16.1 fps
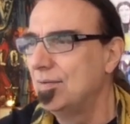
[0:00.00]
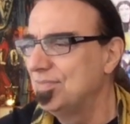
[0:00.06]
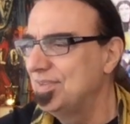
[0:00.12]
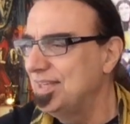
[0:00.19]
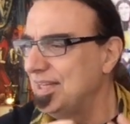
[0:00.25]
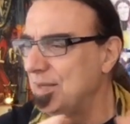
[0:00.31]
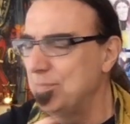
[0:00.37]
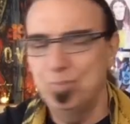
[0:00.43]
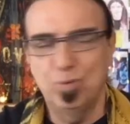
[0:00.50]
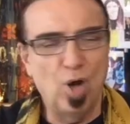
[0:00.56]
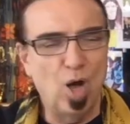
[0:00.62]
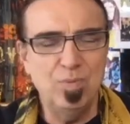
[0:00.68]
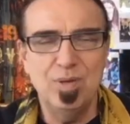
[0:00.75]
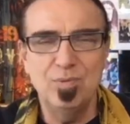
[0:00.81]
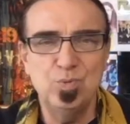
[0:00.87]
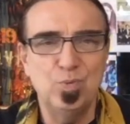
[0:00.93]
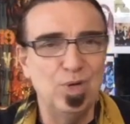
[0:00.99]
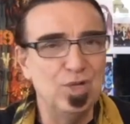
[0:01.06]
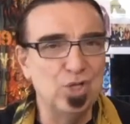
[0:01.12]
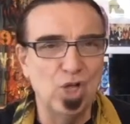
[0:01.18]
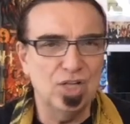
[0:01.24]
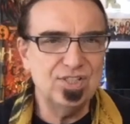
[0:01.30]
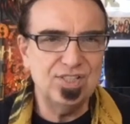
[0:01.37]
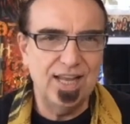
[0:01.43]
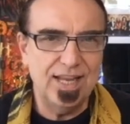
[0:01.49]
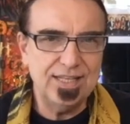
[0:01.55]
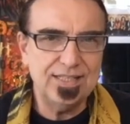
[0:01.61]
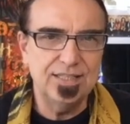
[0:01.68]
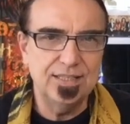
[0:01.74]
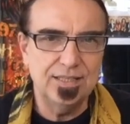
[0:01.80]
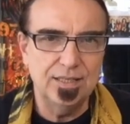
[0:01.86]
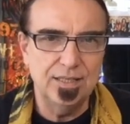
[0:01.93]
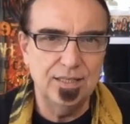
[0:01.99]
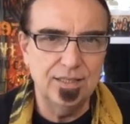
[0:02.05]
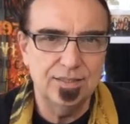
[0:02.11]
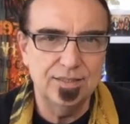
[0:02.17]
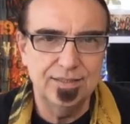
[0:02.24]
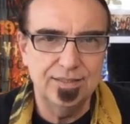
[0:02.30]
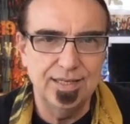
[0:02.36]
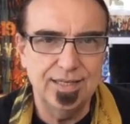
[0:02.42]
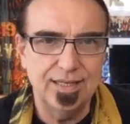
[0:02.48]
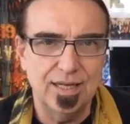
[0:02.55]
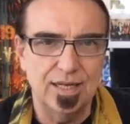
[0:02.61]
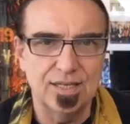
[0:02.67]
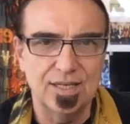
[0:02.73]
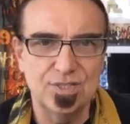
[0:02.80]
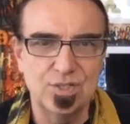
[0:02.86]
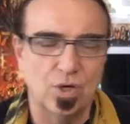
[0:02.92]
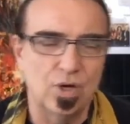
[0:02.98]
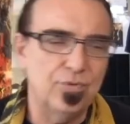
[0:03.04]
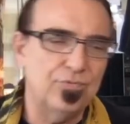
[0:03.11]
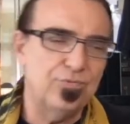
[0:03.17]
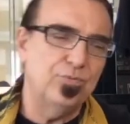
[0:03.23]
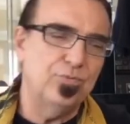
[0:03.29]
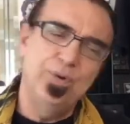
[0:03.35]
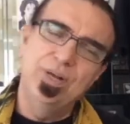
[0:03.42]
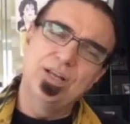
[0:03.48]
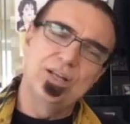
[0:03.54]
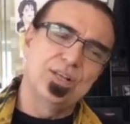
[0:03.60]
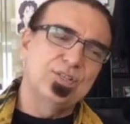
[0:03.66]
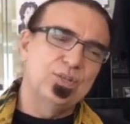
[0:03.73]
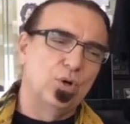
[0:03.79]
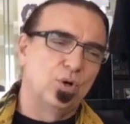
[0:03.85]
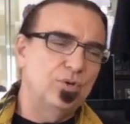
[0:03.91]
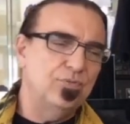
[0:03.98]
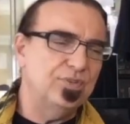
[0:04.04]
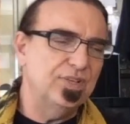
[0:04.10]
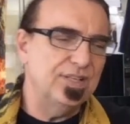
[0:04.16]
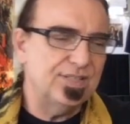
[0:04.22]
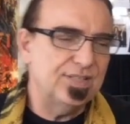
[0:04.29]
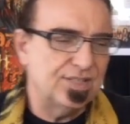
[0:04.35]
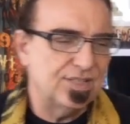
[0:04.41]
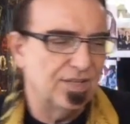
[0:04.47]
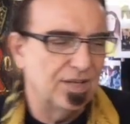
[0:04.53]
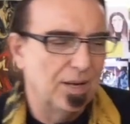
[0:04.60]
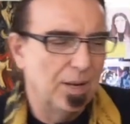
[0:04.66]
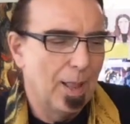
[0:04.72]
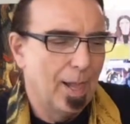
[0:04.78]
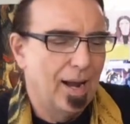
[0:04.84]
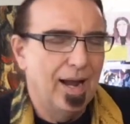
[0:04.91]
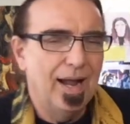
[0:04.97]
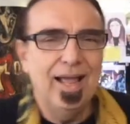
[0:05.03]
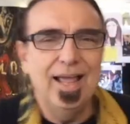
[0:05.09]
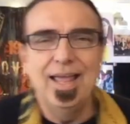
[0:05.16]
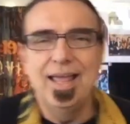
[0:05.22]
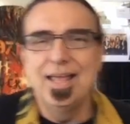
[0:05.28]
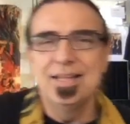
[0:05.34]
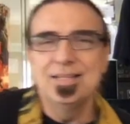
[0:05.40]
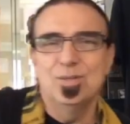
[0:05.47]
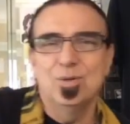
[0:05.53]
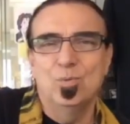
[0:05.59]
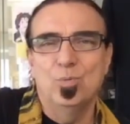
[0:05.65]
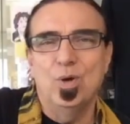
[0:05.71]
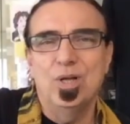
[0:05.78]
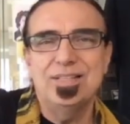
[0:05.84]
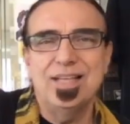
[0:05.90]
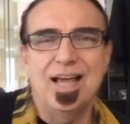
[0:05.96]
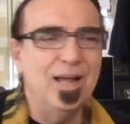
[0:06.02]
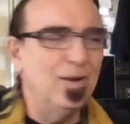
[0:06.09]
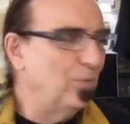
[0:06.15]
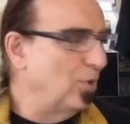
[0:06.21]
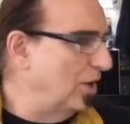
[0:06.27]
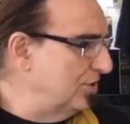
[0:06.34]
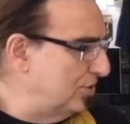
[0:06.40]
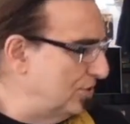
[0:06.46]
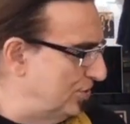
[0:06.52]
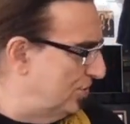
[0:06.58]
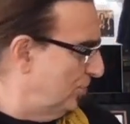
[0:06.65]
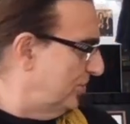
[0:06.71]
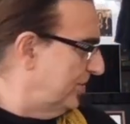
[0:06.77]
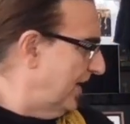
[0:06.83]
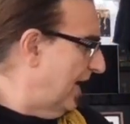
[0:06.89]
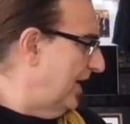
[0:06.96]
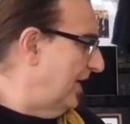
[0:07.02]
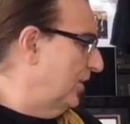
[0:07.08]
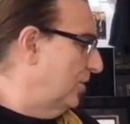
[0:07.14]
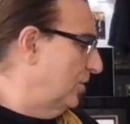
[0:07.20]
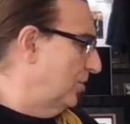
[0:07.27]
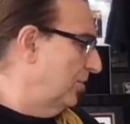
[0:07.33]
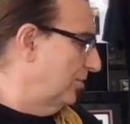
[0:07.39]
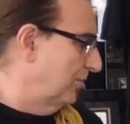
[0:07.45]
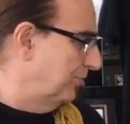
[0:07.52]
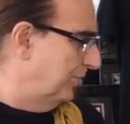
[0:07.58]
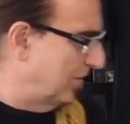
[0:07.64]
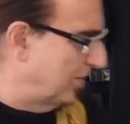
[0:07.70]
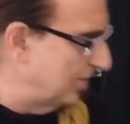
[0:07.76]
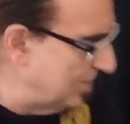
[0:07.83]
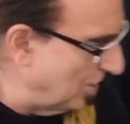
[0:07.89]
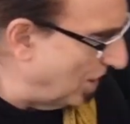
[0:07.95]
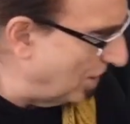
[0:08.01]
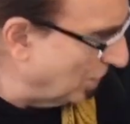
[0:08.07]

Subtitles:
The problems were not technical. They cut us off. We're going to solve this. And what I wanted to tell you, because not